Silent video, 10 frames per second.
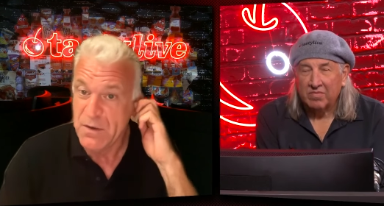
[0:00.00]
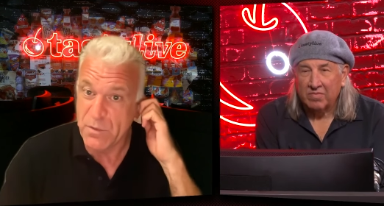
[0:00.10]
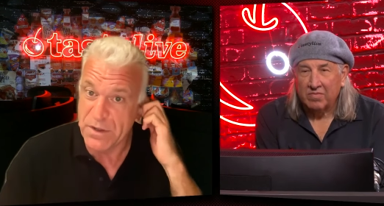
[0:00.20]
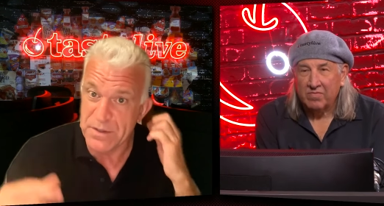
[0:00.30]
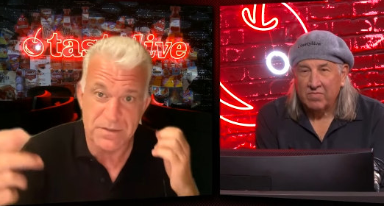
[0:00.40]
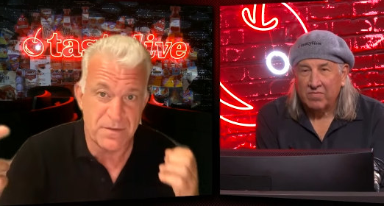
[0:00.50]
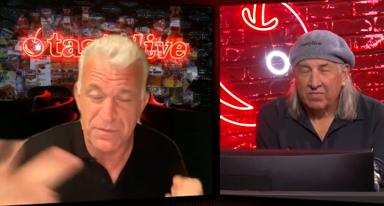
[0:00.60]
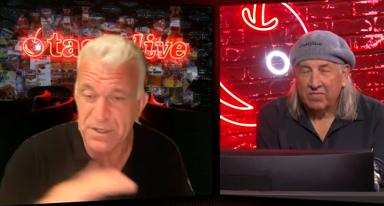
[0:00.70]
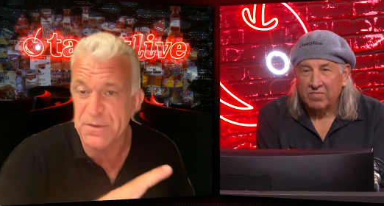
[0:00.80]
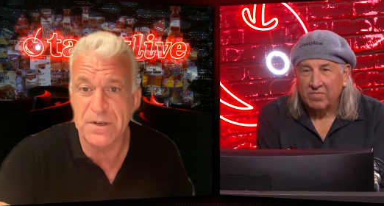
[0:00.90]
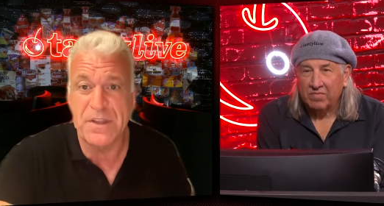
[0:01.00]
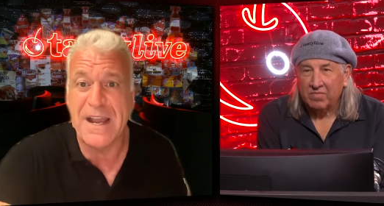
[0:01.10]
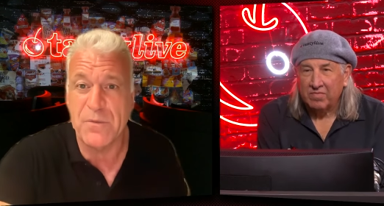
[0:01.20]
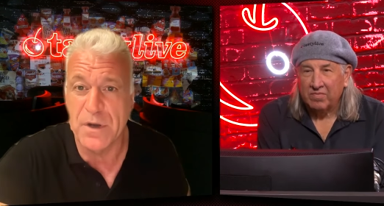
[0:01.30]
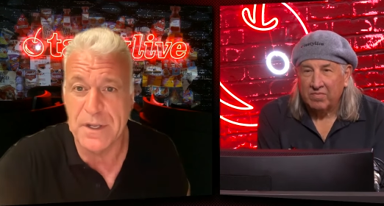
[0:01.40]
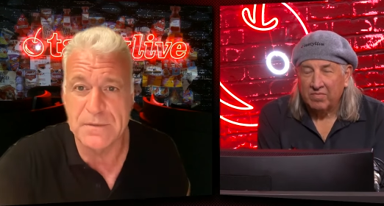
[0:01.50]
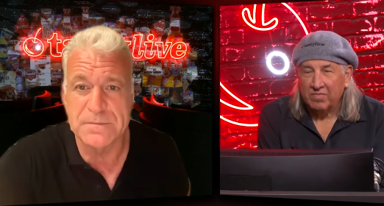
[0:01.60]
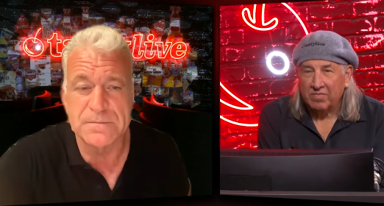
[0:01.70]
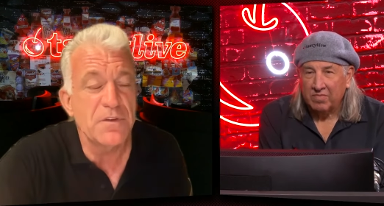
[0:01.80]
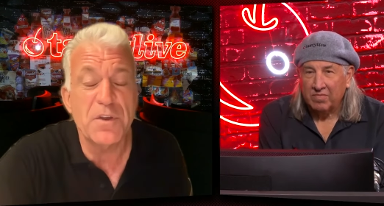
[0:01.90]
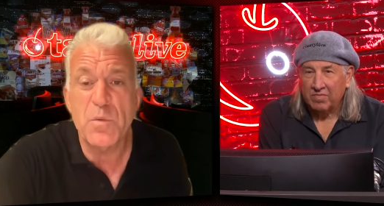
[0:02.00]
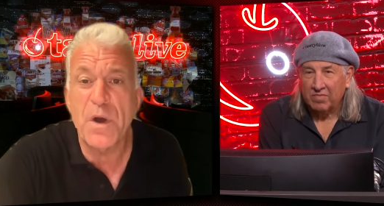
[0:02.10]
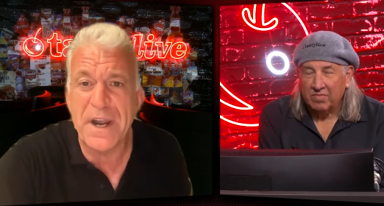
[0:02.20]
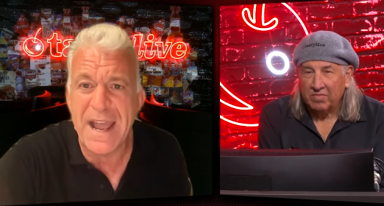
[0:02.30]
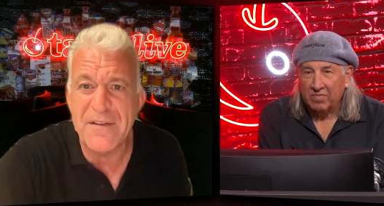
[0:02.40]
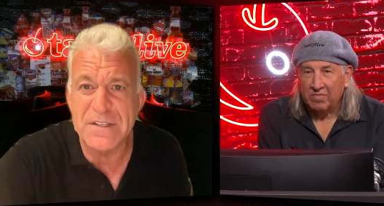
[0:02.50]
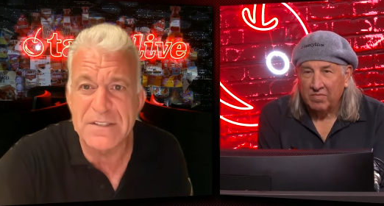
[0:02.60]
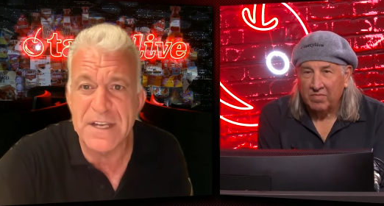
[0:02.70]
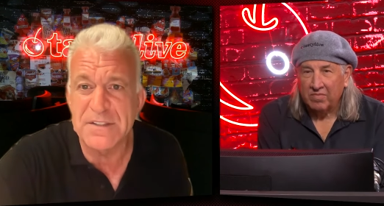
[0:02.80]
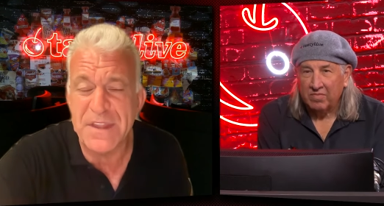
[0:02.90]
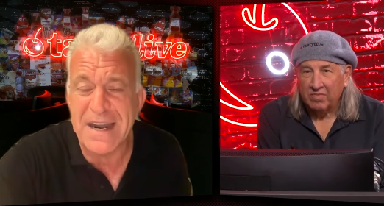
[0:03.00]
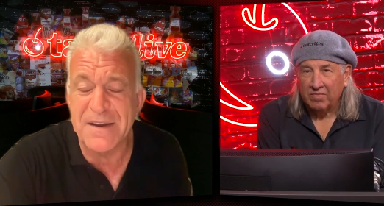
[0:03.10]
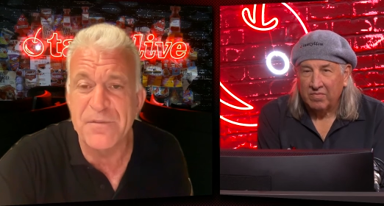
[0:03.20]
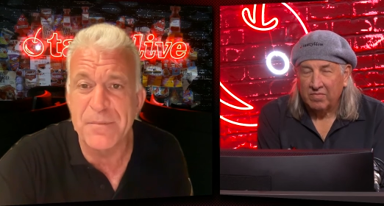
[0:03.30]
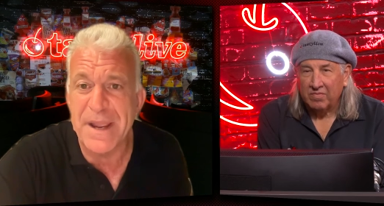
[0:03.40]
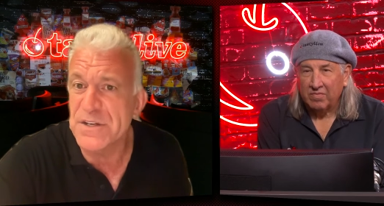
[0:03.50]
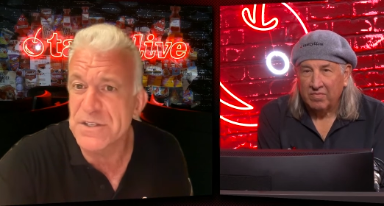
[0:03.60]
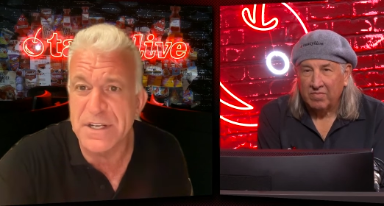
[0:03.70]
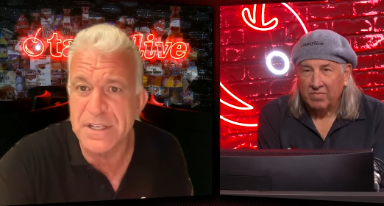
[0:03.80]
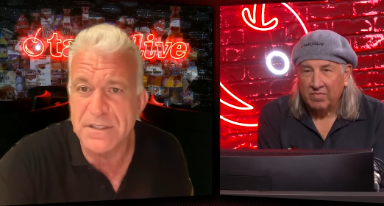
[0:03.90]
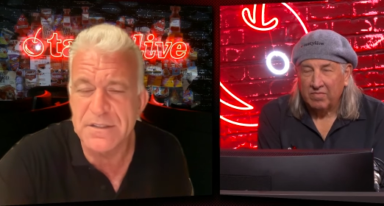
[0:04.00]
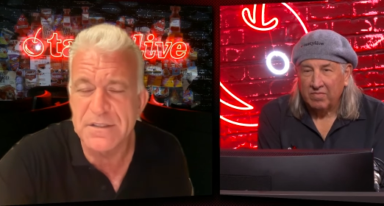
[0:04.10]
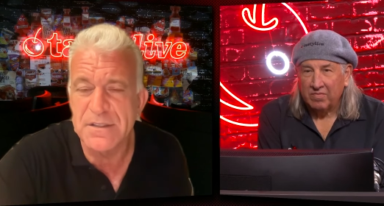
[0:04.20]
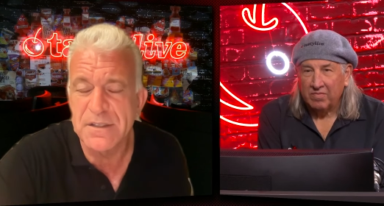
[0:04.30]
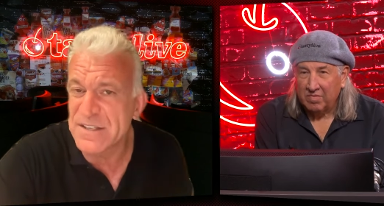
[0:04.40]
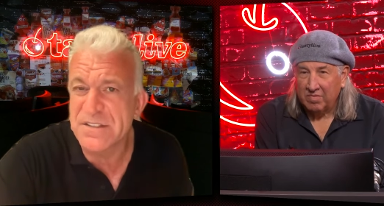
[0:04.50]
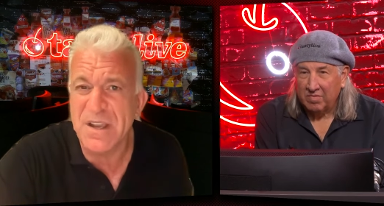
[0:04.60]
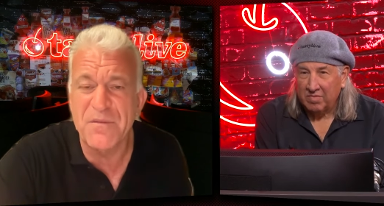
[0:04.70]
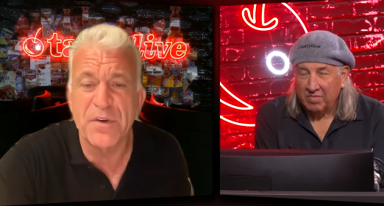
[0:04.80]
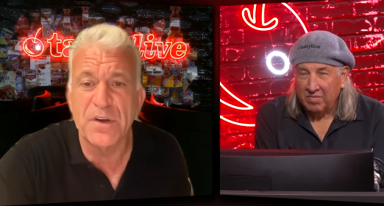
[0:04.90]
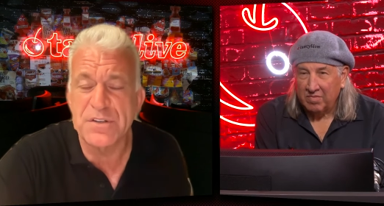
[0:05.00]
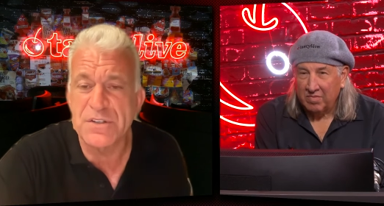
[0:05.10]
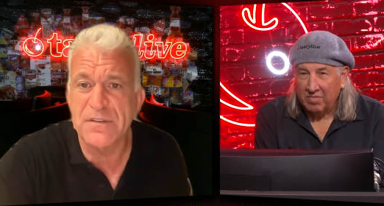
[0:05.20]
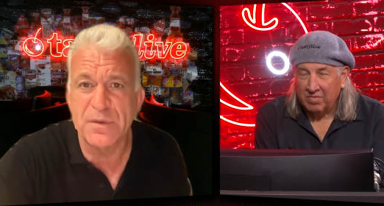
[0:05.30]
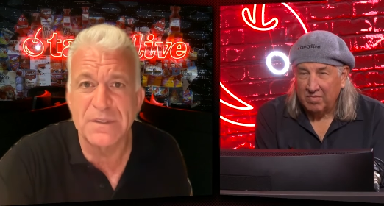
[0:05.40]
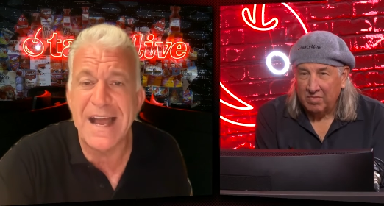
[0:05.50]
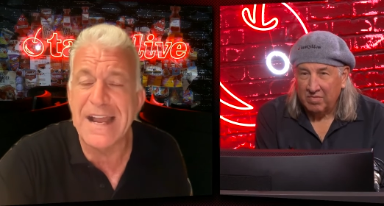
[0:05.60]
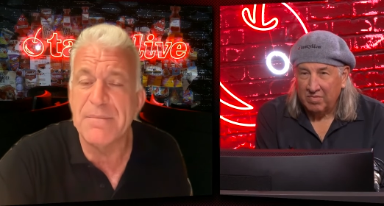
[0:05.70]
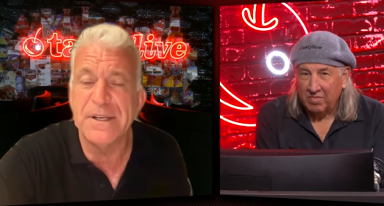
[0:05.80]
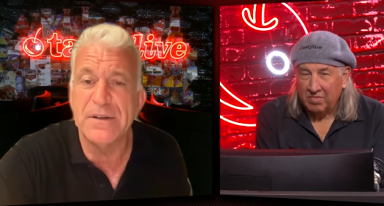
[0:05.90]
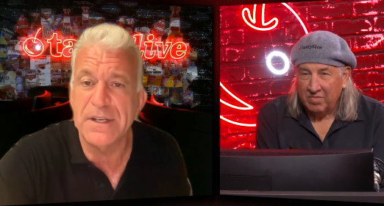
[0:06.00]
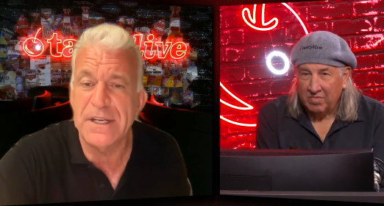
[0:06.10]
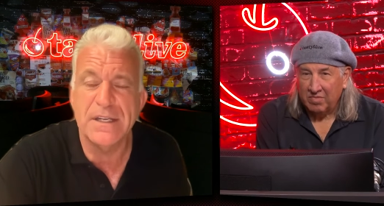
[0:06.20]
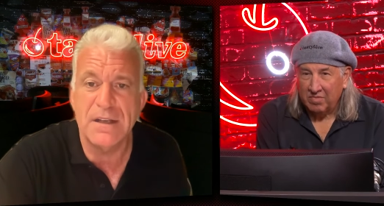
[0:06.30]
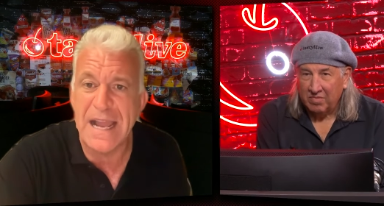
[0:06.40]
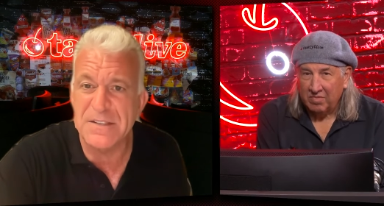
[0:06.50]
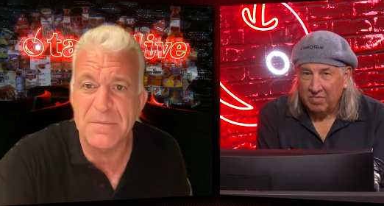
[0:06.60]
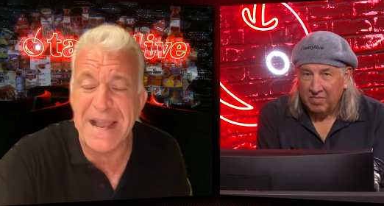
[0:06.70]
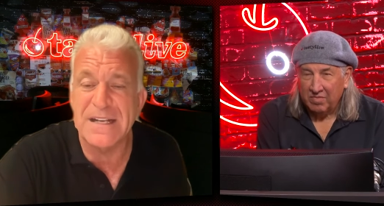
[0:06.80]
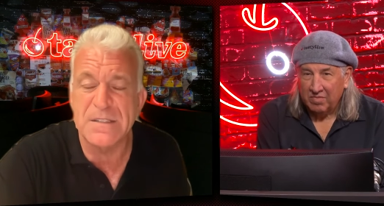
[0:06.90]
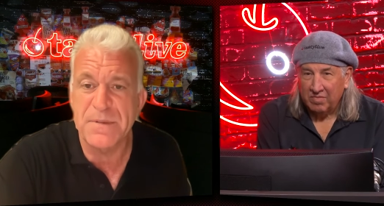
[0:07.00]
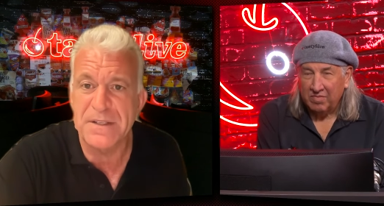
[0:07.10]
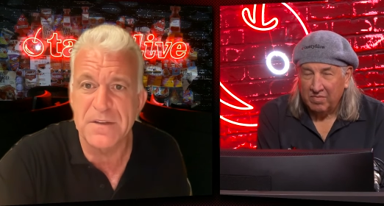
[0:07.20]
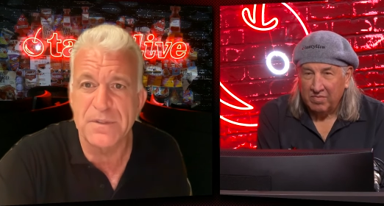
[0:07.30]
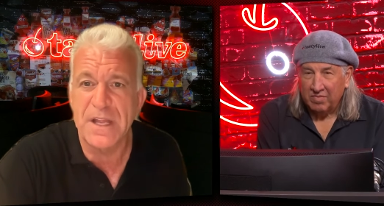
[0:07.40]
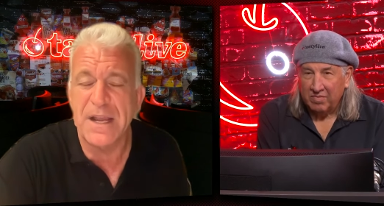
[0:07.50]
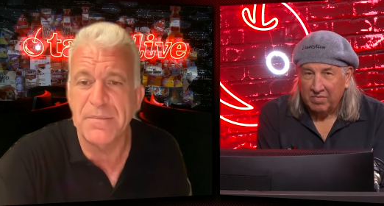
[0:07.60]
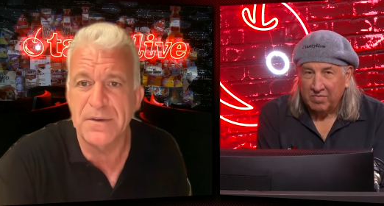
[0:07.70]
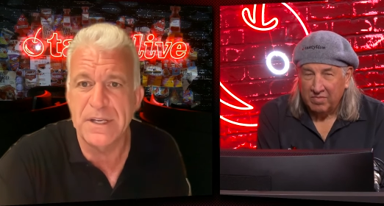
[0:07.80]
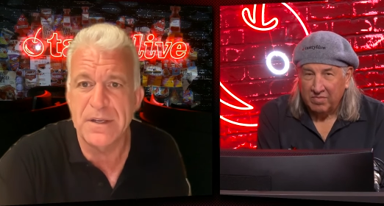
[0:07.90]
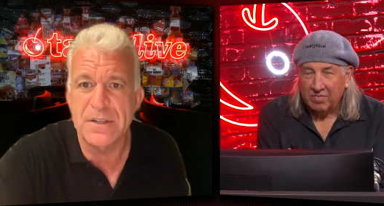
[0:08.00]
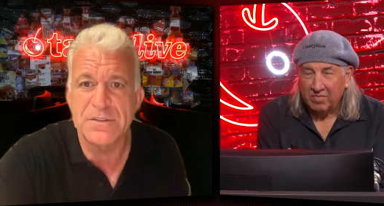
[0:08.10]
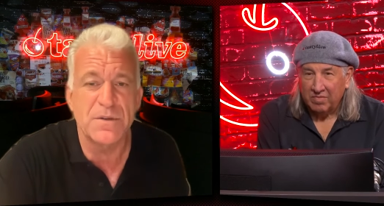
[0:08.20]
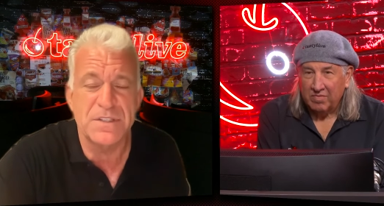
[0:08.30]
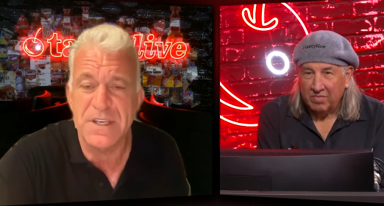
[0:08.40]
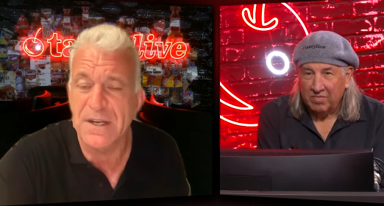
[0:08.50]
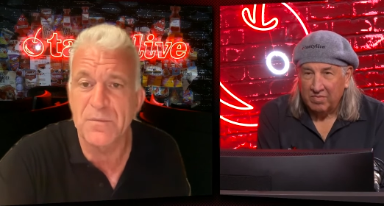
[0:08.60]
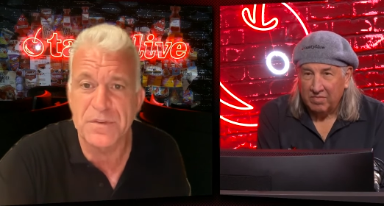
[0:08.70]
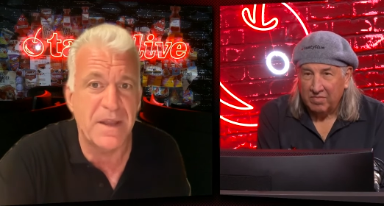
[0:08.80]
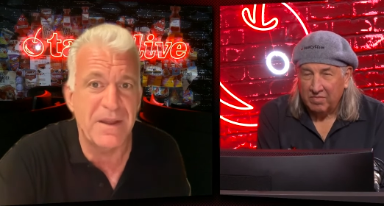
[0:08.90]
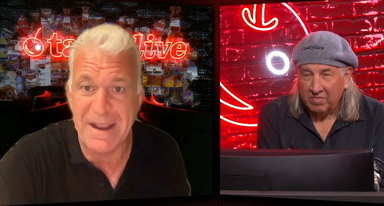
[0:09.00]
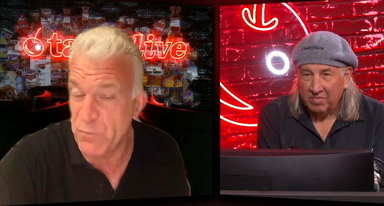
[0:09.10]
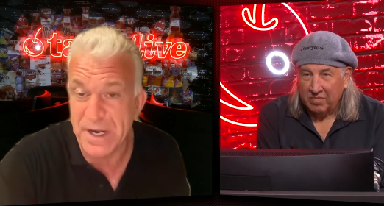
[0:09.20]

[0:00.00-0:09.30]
Speaker 1: whether it's from this one or that one, don't you want to have a sense that that information is has some version of reliability, some aspect of reliability associated with that,